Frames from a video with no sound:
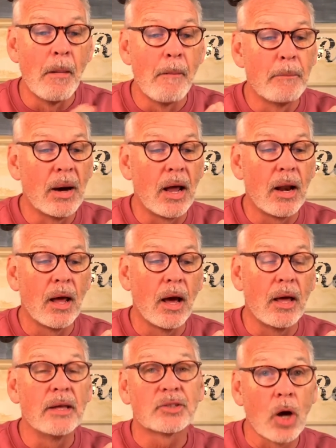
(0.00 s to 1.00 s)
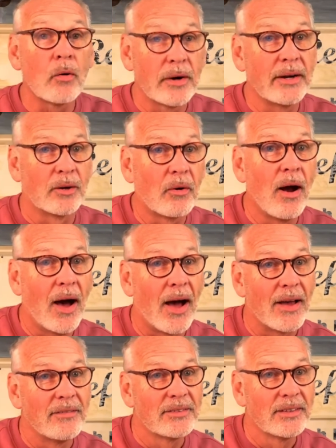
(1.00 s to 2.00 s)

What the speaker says: but it's already arrived.